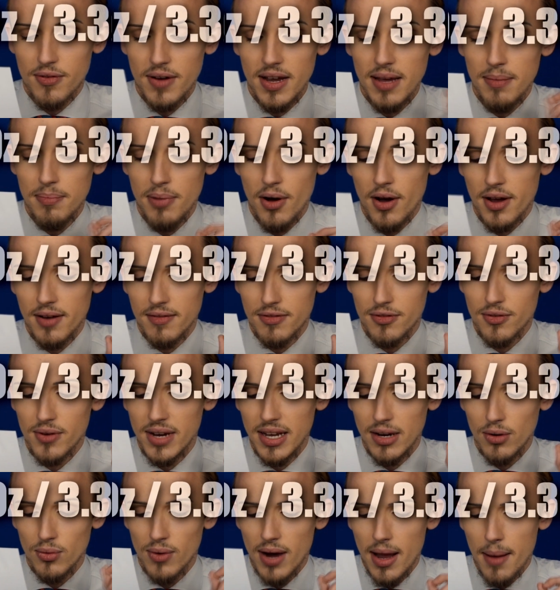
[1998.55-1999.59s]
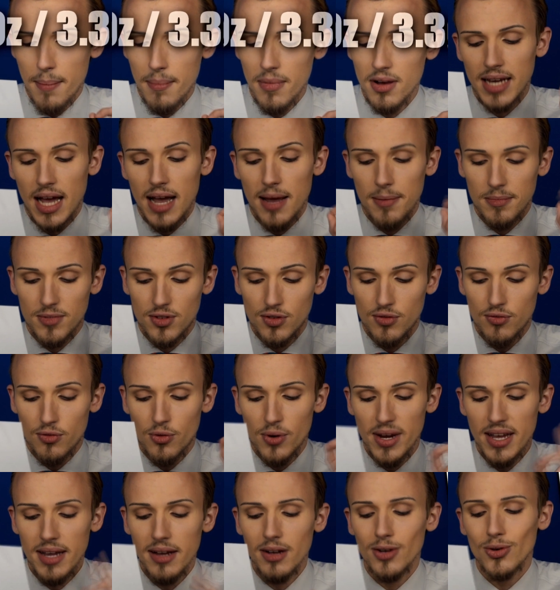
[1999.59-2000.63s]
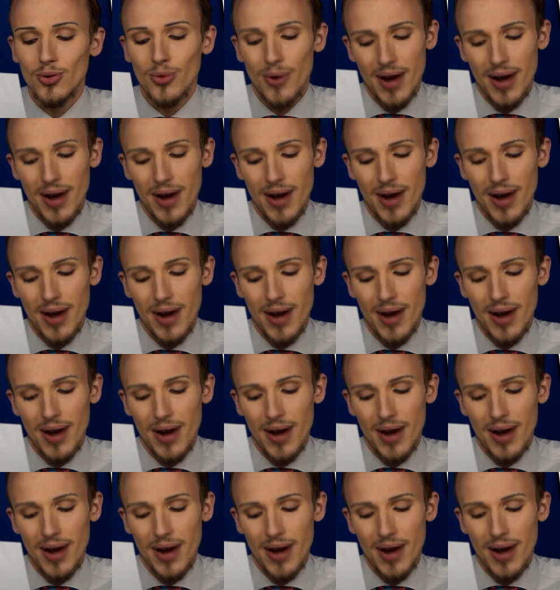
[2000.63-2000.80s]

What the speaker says: 3.3 gram times 3.